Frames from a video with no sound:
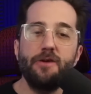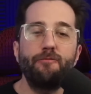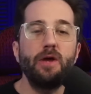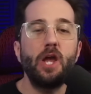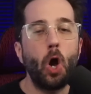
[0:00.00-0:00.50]

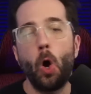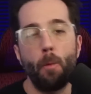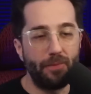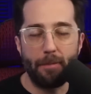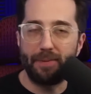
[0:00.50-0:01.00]
if we
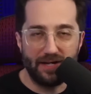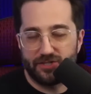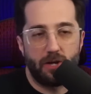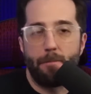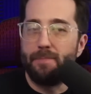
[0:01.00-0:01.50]
hope that by
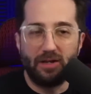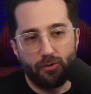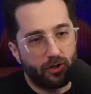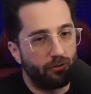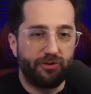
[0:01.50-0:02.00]
some
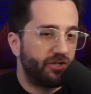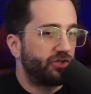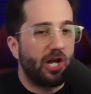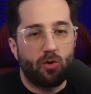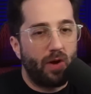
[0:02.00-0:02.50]
miracle this
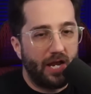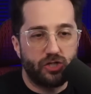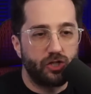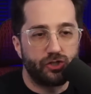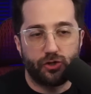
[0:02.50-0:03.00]

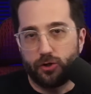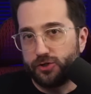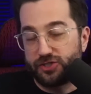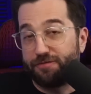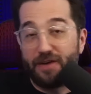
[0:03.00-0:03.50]
generation
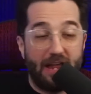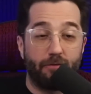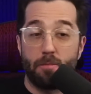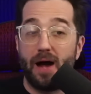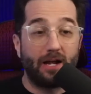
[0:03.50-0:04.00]
turns to
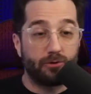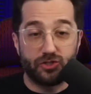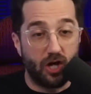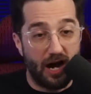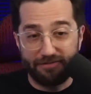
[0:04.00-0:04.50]
favor
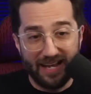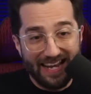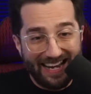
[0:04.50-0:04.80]
Microsoft,